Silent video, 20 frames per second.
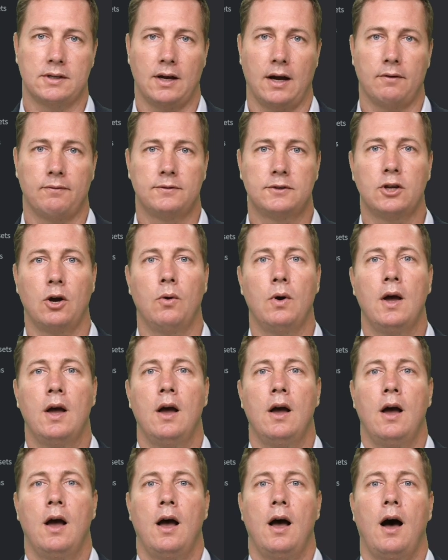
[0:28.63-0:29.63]
stuff. So,
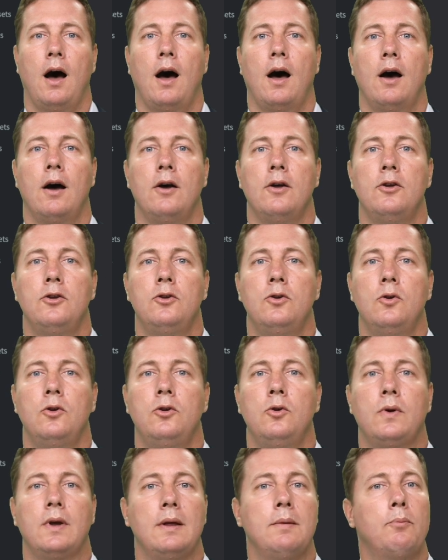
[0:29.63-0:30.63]

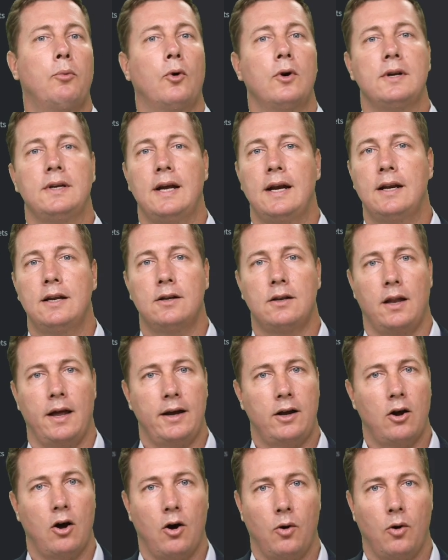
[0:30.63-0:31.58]
you can import data like